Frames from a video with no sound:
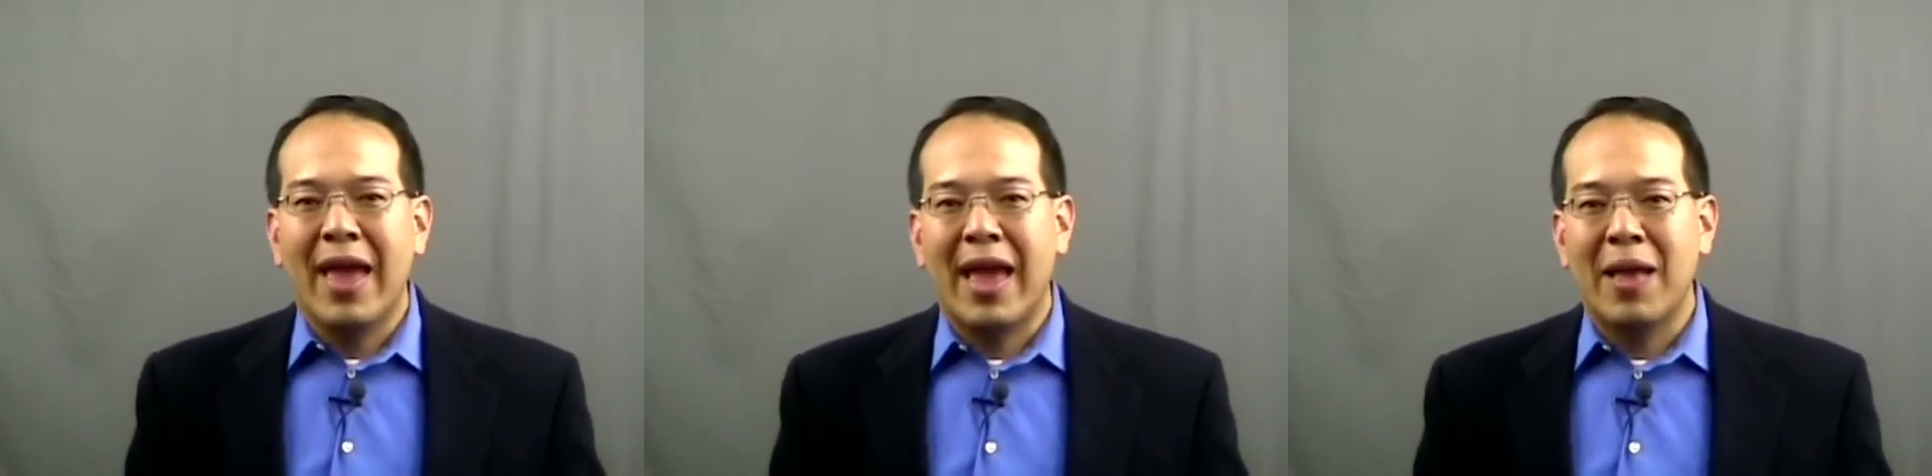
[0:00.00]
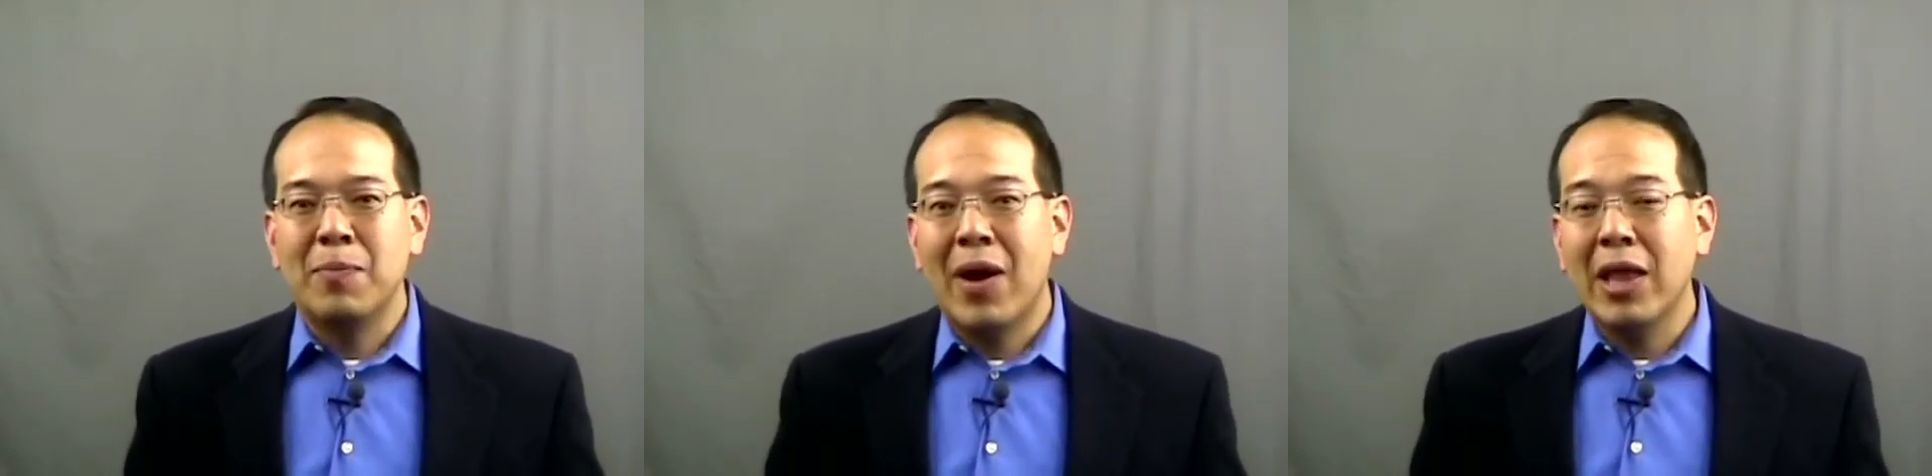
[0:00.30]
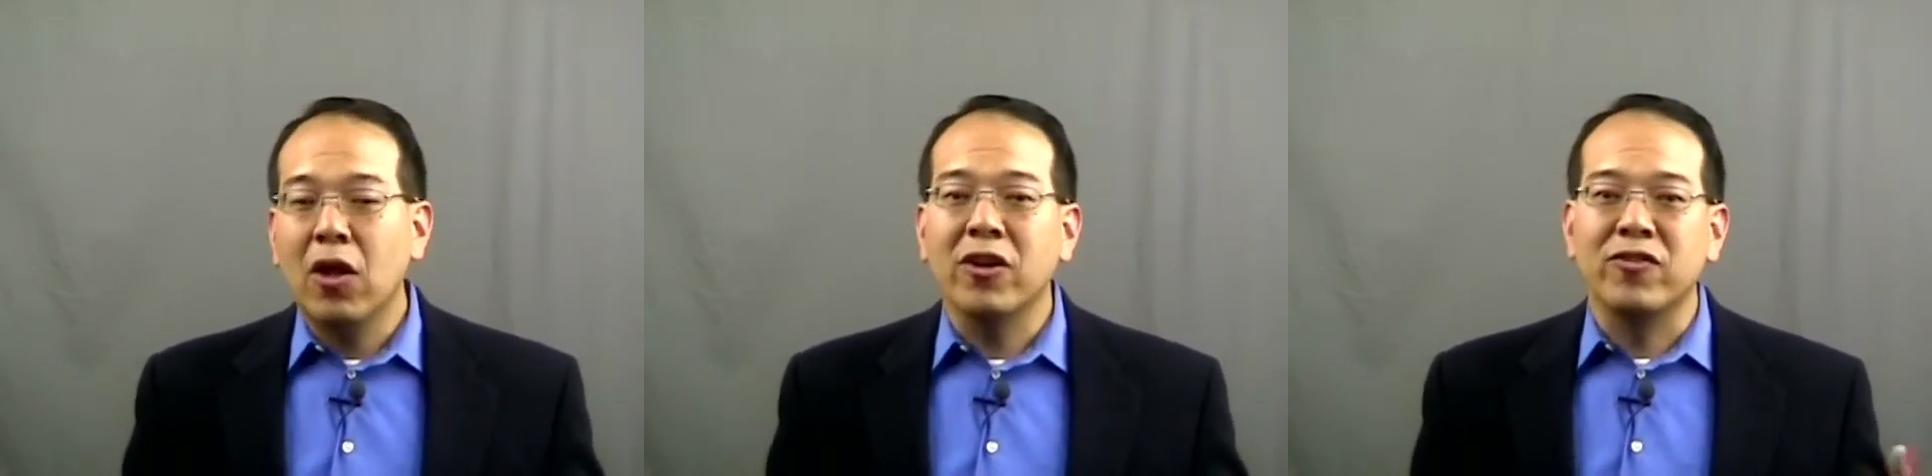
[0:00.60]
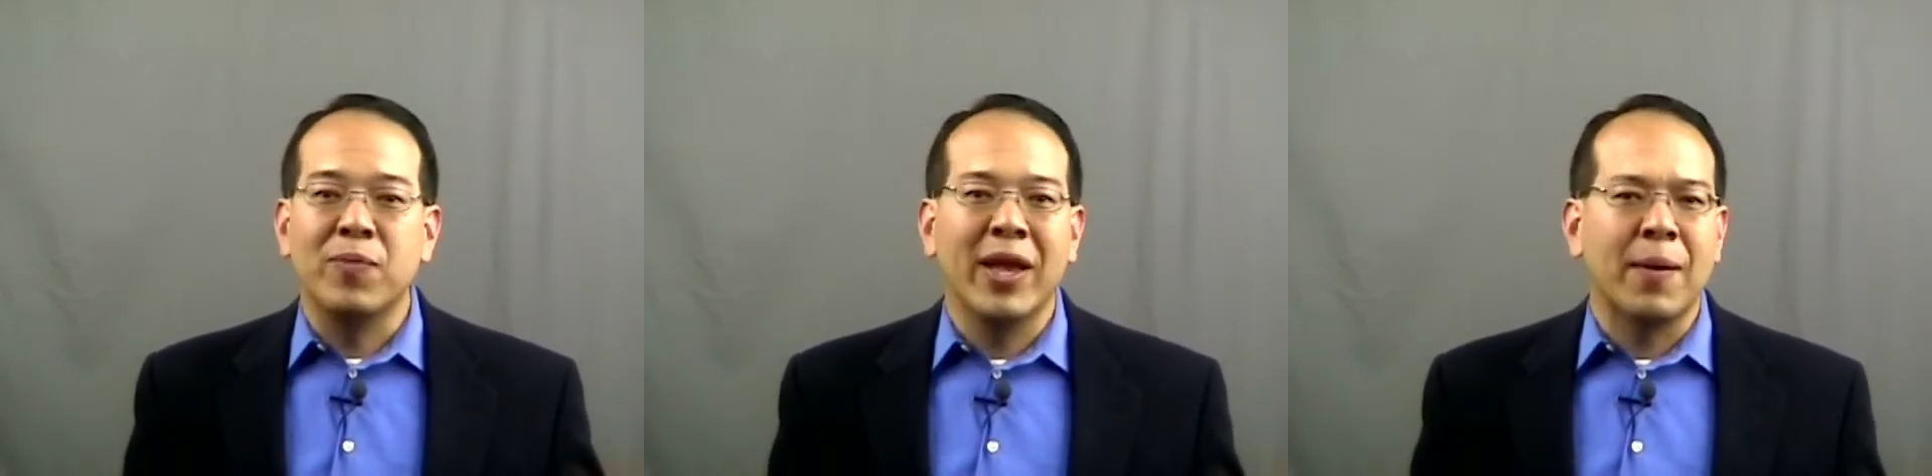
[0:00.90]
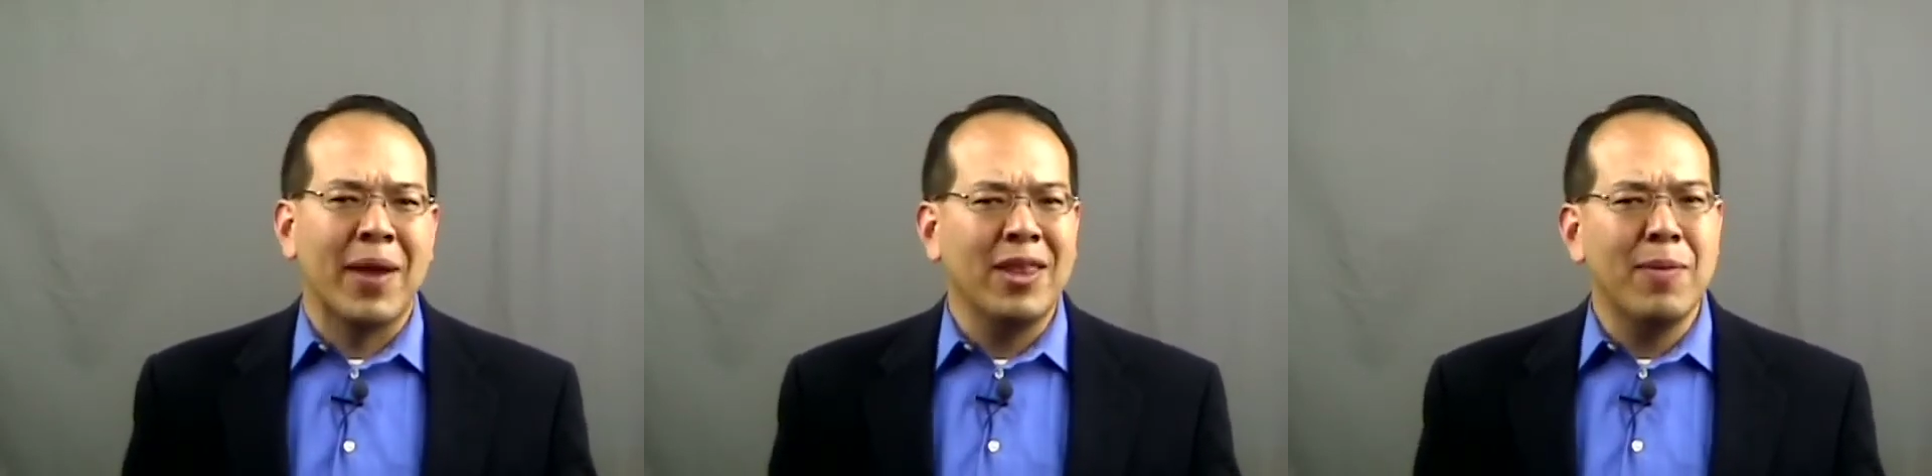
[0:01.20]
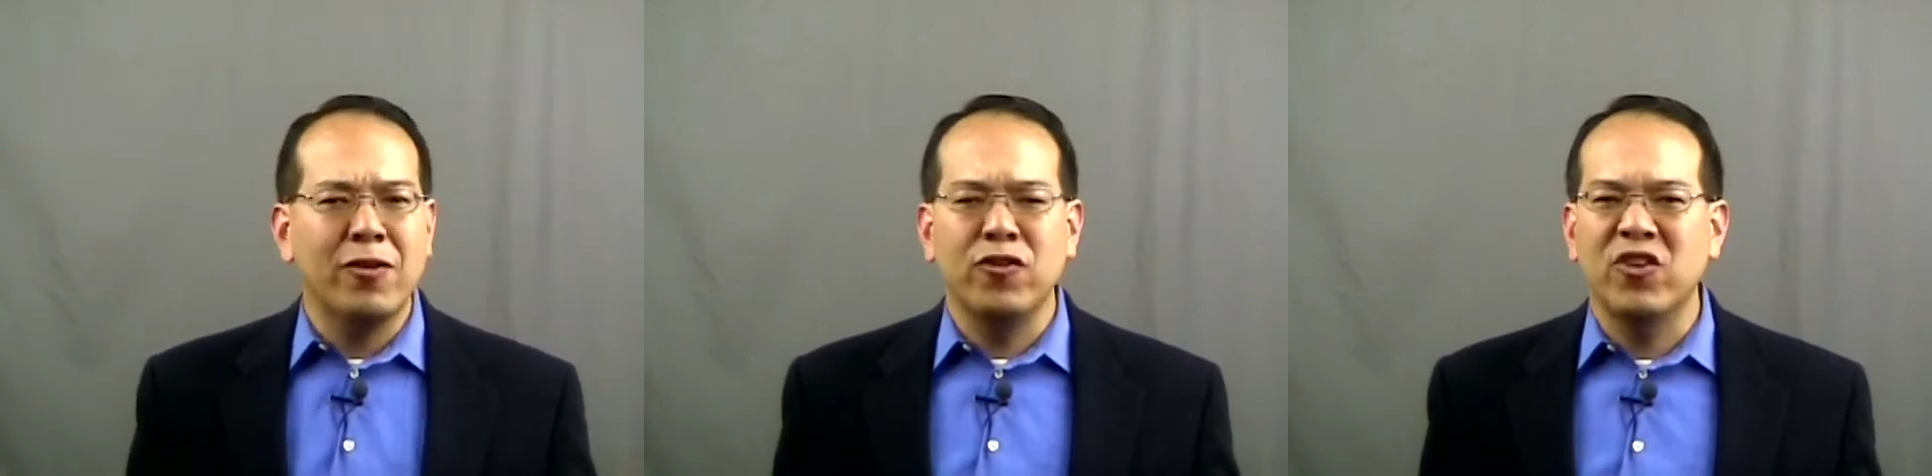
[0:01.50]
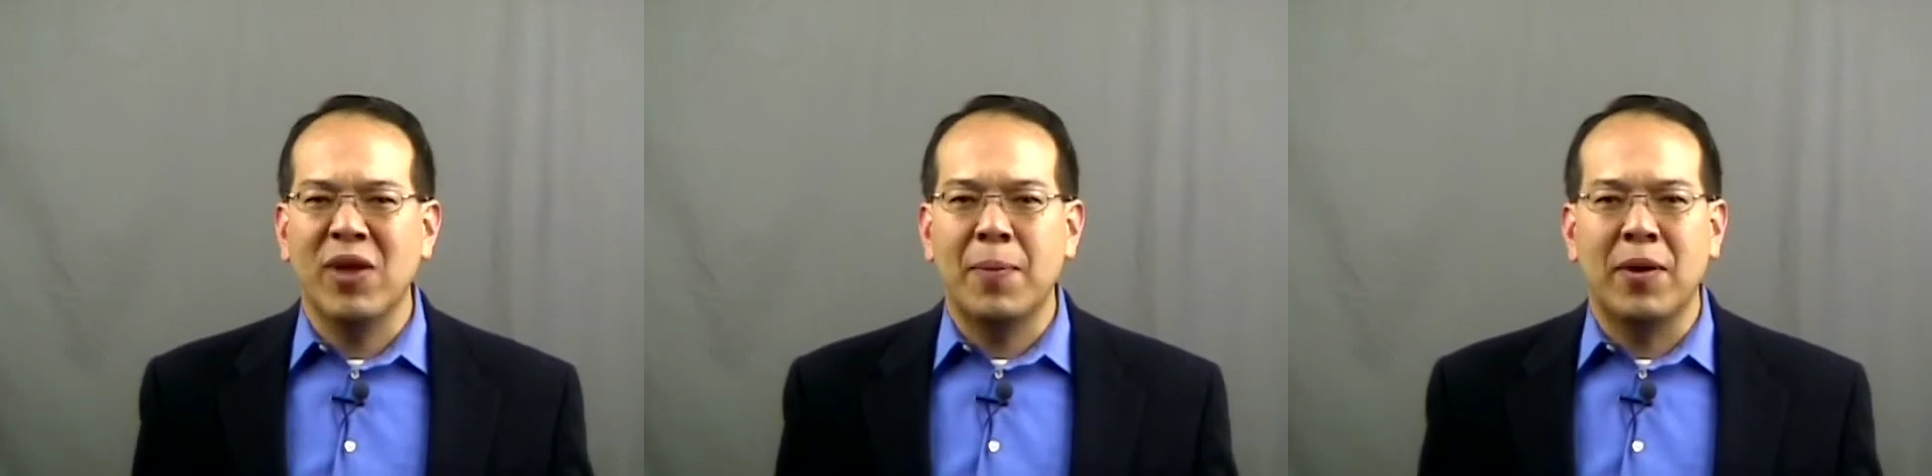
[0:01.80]
And by and large, if you pick up any major
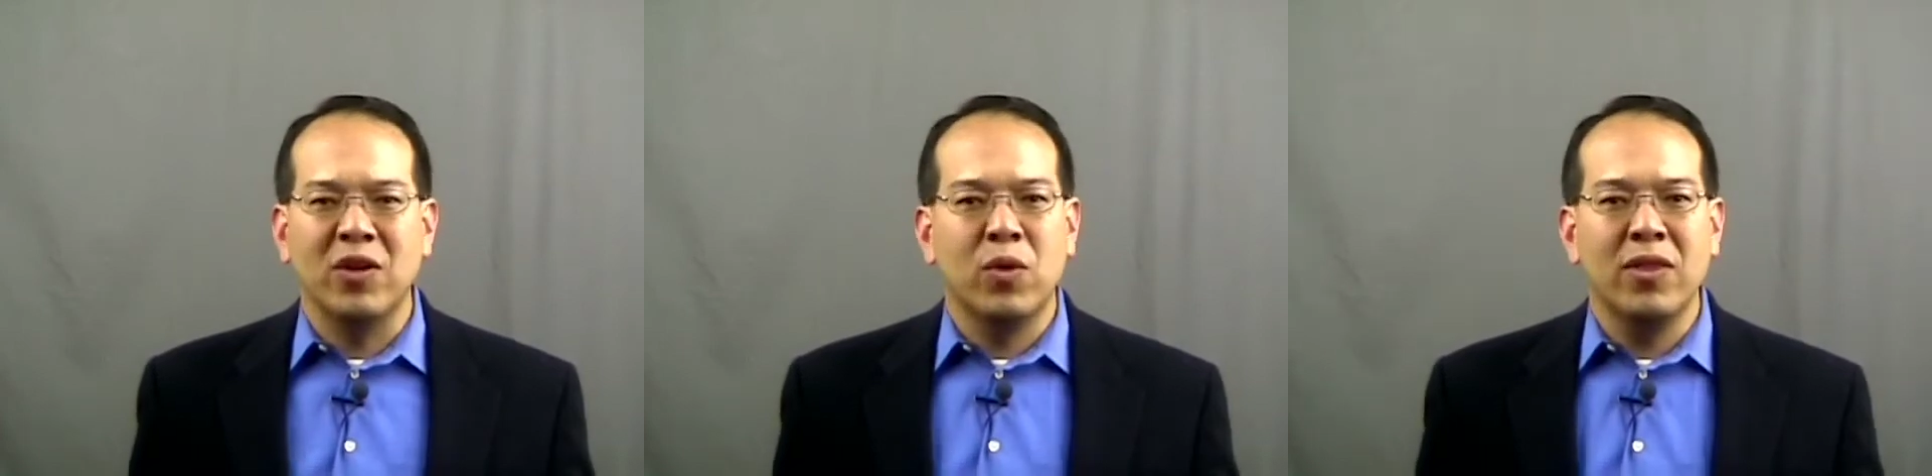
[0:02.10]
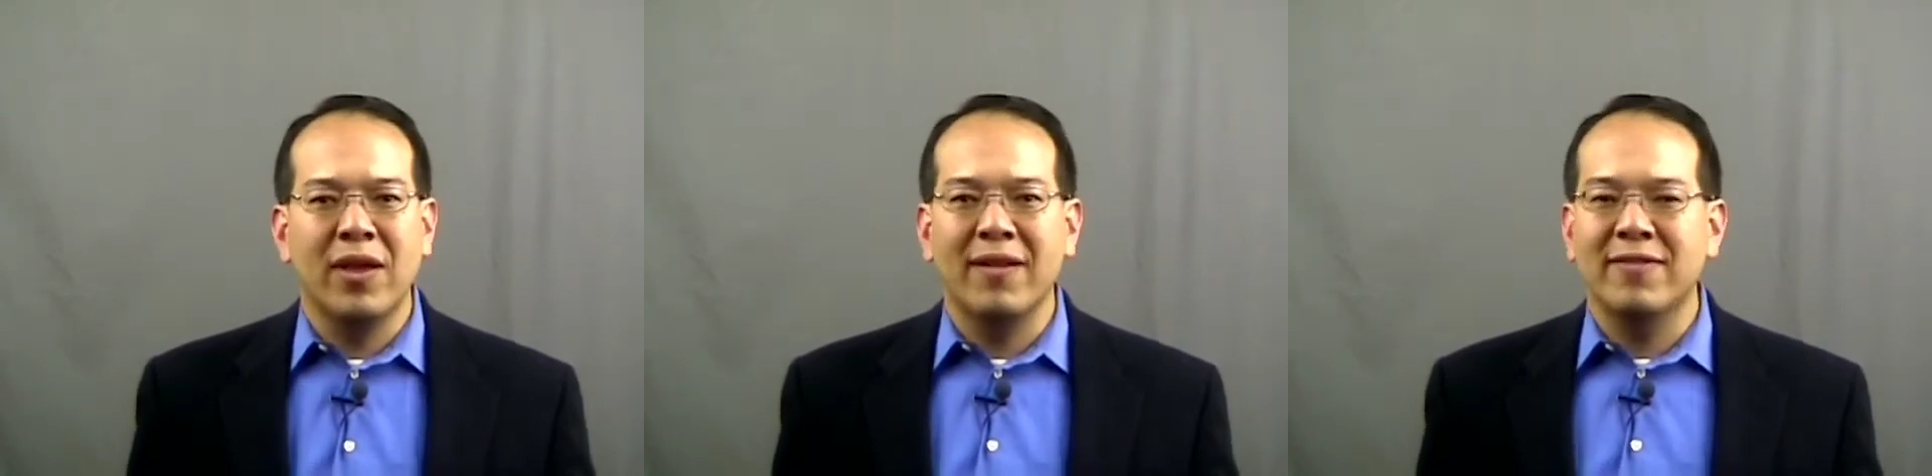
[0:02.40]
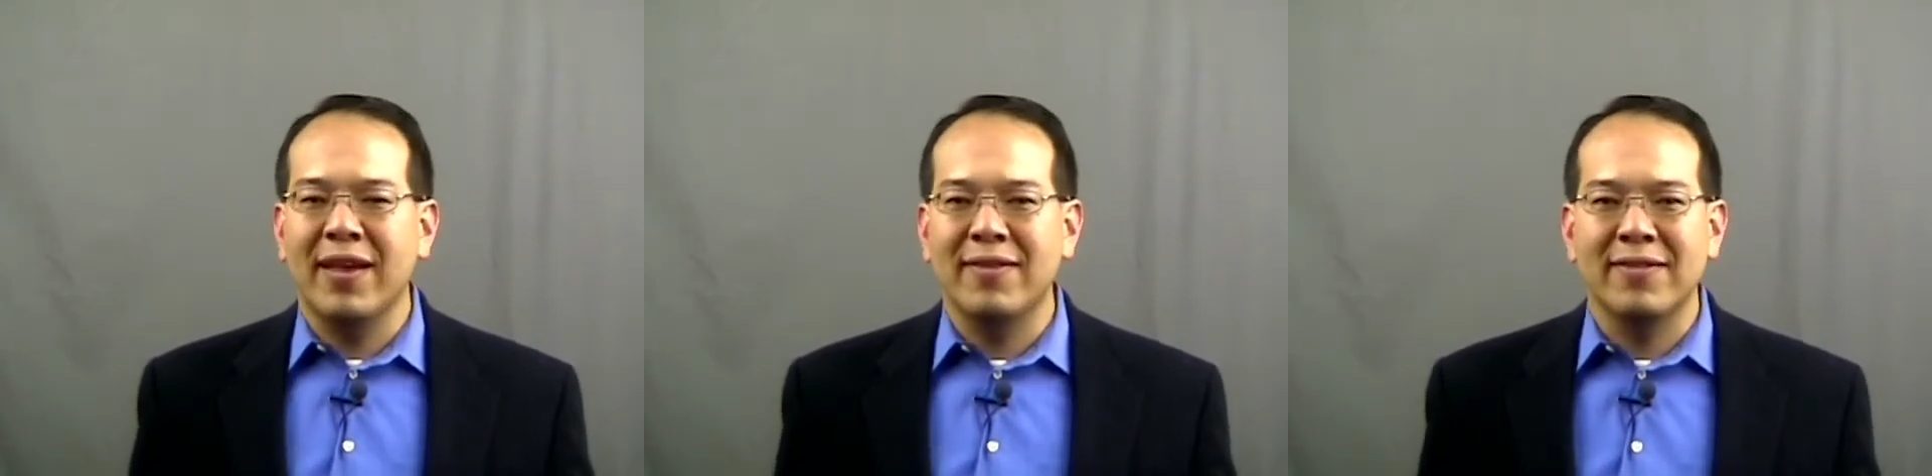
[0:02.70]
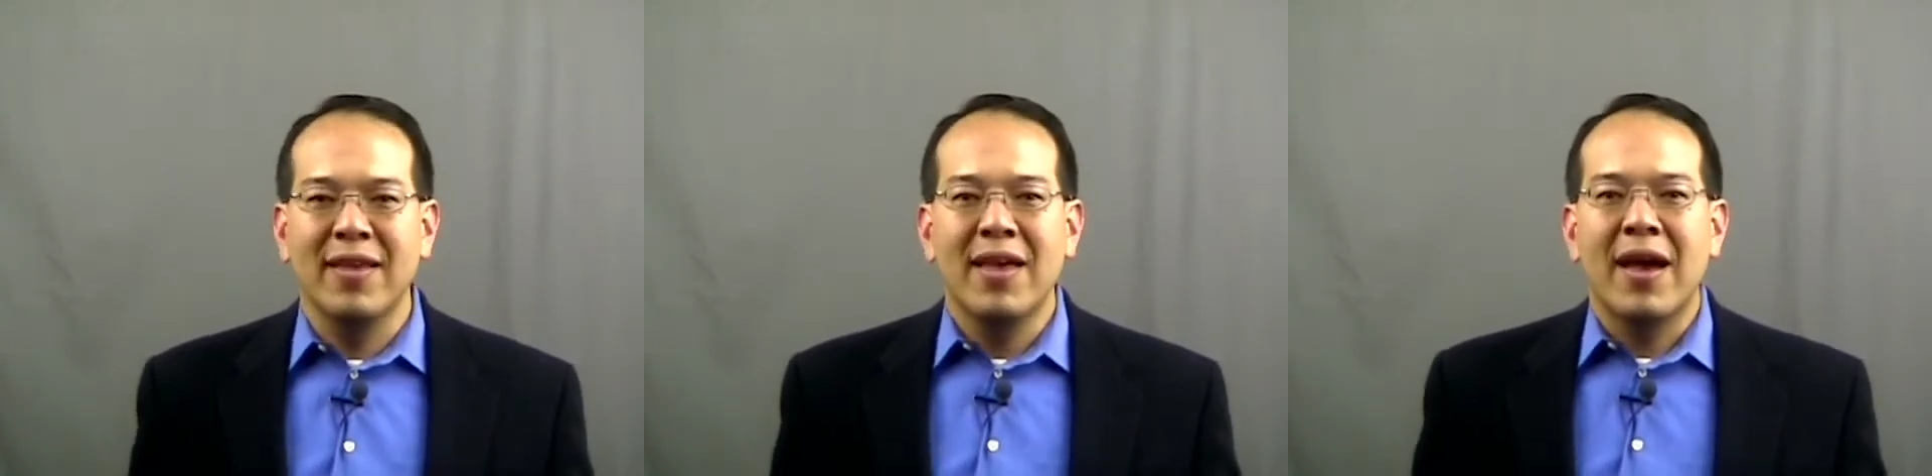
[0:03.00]
newspaper anywhere in the United States,